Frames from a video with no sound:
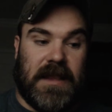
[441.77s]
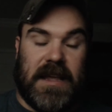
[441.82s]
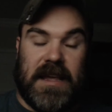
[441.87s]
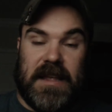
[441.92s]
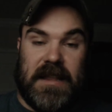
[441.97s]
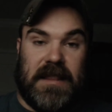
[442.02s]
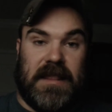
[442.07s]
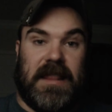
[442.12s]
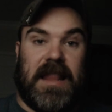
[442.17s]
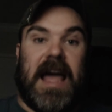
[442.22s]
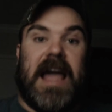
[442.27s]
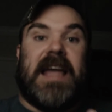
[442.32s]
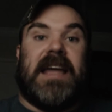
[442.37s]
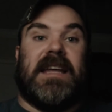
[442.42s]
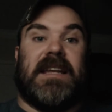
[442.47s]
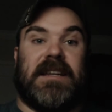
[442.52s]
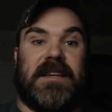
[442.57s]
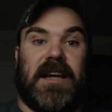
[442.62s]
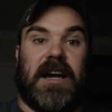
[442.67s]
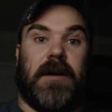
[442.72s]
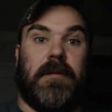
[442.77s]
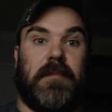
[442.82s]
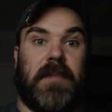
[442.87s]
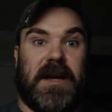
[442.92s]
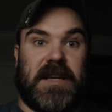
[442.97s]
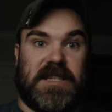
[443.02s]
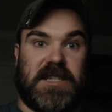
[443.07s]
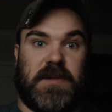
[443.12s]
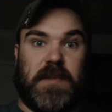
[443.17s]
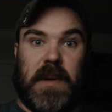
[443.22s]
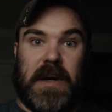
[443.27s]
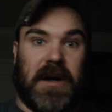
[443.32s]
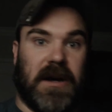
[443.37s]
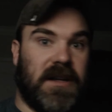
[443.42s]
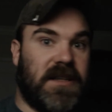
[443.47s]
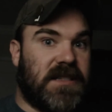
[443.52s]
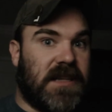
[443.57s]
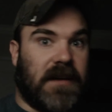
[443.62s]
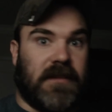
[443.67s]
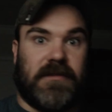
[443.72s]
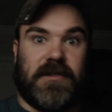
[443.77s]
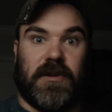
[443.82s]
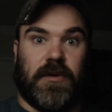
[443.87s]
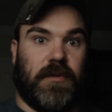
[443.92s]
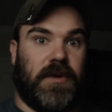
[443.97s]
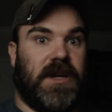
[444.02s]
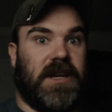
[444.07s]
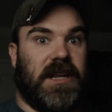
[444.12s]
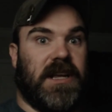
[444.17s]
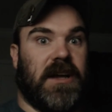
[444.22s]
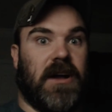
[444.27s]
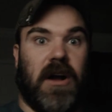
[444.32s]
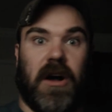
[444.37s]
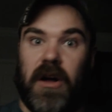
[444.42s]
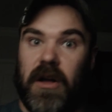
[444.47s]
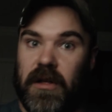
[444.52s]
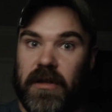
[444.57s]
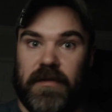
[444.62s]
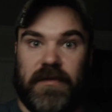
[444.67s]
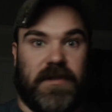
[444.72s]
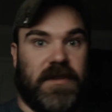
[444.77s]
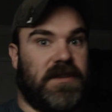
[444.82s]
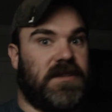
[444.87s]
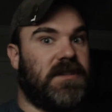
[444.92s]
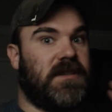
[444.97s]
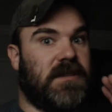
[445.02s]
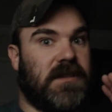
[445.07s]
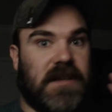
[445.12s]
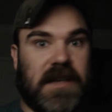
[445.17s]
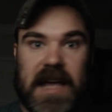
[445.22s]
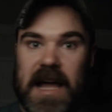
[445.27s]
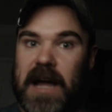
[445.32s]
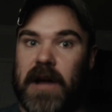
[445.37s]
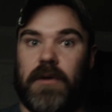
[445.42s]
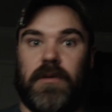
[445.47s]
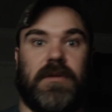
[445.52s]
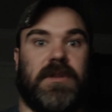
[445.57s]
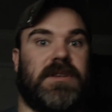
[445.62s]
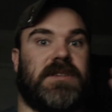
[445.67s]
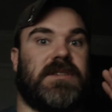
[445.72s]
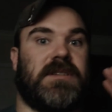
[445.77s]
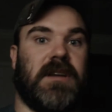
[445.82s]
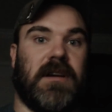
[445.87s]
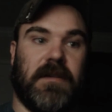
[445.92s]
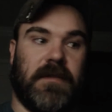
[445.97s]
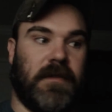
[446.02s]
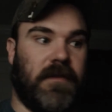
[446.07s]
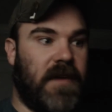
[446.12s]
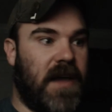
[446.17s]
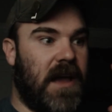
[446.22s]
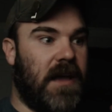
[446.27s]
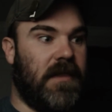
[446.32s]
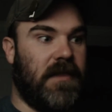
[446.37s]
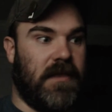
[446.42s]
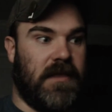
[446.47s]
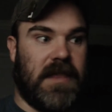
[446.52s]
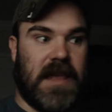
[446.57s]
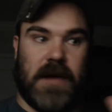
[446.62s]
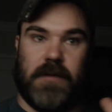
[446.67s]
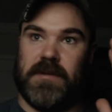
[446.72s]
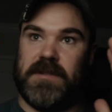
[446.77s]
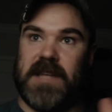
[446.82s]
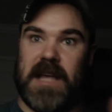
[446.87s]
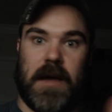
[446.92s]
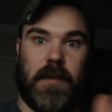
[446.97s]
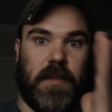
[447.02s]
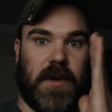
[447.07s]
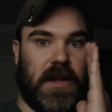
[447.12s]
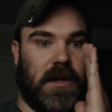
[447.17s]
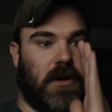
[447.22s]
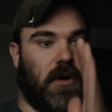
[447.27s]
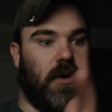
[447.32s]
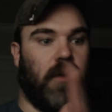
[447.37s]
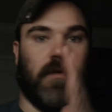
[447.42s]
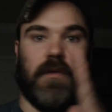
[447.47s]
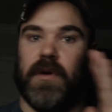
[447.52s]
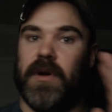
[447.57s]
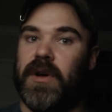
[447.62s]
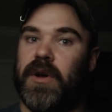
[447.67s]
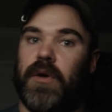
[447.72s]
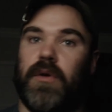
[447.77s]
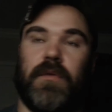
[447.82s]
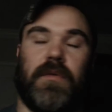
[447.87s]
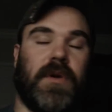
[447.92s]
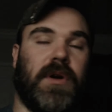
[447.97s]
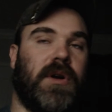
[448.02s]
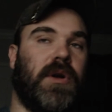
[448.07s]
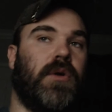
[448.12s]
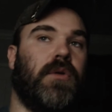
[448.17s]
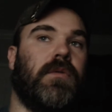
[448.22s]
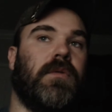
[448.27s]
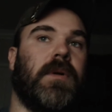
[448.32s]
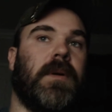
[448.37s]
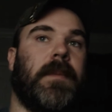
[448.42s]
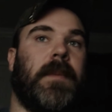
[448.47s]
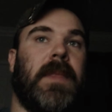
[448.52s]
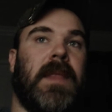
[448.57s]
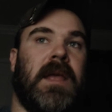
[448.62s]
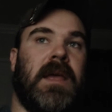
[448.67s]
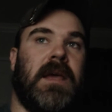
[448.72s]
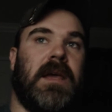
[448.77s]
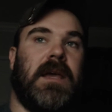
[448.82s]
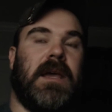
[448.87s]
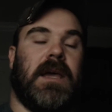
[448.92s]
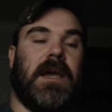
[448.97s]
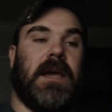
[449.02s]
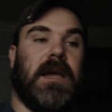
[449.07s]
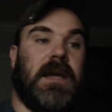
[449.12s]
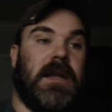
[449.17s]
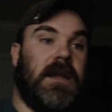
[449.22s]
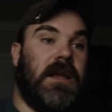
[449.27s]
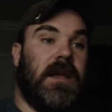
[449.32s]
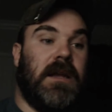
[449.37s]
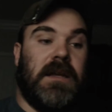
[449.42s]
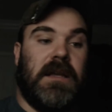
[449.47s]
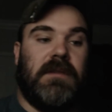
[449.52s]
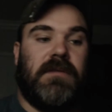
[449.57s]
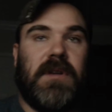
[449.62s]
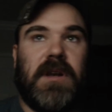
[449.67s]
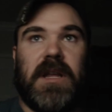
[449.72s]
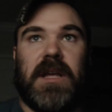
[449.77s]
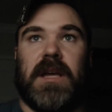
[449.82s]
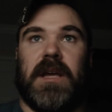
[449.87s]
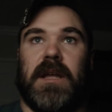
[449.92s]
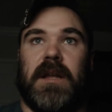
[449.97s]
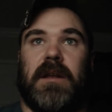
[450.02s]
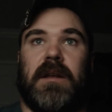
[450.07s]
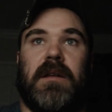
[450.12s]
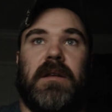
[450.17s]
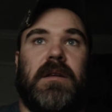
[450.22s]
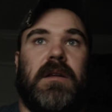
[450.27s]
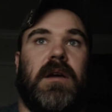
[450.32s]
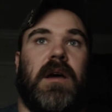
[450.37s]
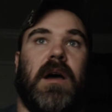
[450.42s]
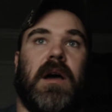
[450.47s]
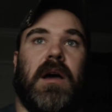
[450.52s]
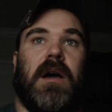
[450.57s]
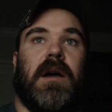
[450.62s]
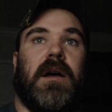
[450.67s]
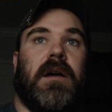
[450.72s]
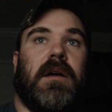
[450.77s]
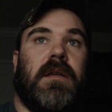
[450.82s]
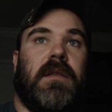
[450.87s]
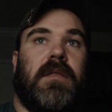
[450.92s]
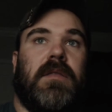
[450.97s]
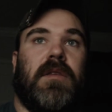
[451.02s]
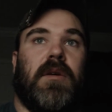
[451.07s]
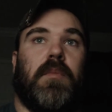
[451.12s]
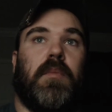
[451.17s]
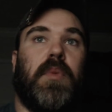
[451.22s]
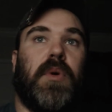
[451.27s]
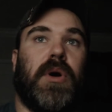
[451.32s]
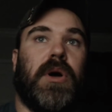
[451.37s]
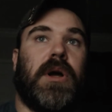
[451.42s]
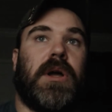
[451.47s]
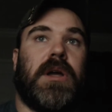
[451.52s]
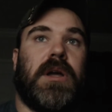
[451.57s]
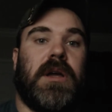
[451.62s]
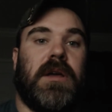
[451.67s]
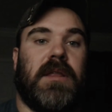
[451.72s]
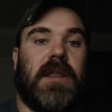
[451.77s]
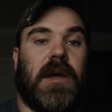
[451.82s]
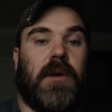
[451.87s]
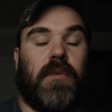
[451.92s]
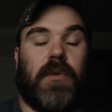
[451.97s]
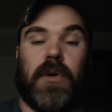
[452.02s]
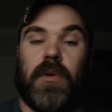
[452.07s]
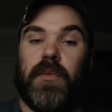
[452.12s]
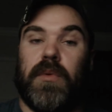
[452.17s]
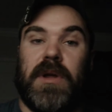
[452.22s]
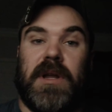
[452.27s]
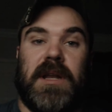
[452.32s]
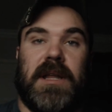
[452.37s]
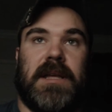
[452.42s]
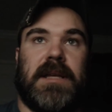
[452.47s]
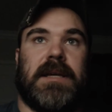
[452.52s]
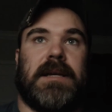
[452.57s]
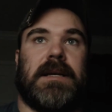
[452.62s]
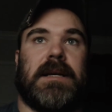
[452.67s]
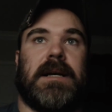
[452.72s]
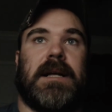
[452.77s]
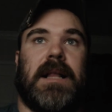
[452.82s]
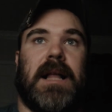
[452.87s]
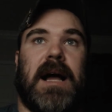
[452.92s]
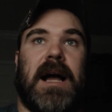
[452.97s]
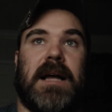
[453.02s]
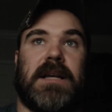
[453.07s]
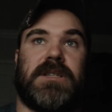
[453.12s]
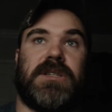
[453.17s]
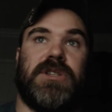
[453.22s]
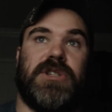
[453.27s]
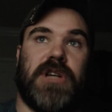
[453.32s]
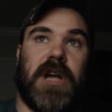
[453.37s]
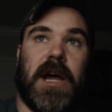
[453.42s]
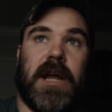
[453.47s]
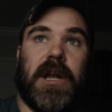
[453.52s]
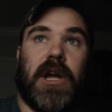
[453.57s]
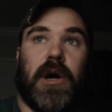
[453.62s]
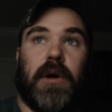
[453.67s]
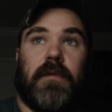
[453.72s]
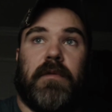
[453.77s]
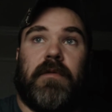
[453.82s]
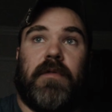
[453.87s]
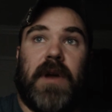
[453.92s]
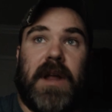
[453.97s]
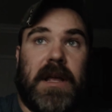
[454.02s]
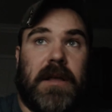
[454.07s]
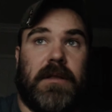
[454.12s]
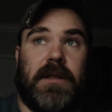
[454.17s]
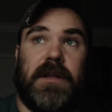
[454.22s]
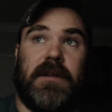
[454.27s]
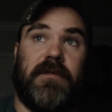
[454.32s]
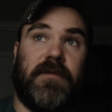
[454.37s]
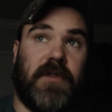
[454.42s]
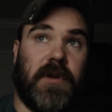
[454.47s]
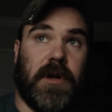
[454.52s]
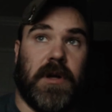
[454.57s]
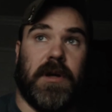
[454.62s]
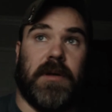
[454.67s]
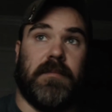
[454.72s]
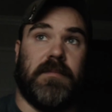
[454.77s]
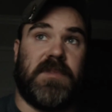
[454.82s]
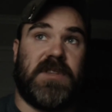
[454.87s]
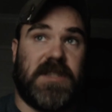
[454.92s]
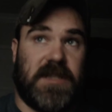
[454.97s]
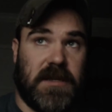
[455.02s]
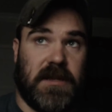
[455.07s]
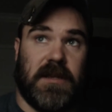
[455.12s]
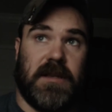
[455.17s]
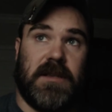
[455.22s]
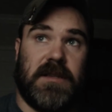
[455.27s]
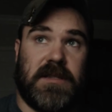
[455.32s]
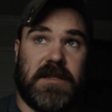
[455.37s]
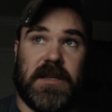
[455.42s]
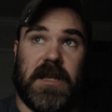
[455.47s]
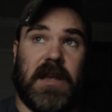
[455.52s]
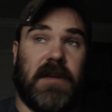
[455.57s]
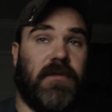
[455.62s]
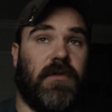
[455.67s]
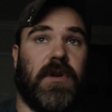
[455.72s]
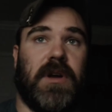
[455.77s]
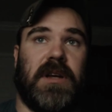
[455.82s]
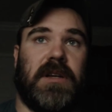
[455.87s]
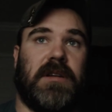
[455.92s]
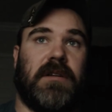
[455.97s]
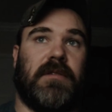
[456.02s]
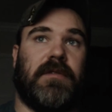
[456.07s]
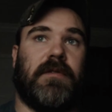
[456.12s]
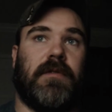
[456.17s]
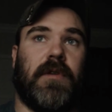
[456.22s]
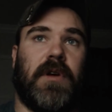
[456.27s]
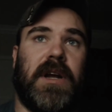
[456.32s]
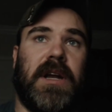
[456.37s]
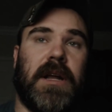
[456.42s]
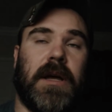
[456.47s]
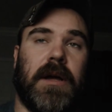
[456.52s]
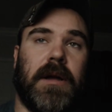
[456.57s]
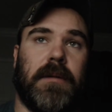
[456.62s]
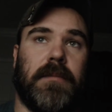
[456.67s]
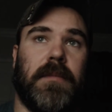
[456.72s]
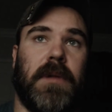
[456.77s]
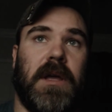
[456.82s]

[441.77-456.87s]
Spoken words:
lightened up my spirits after reading all of this countless stuff that was happening over and over and over. And even in the book that we're reading in class, John Hope Franklin, From Slavery to Freedom,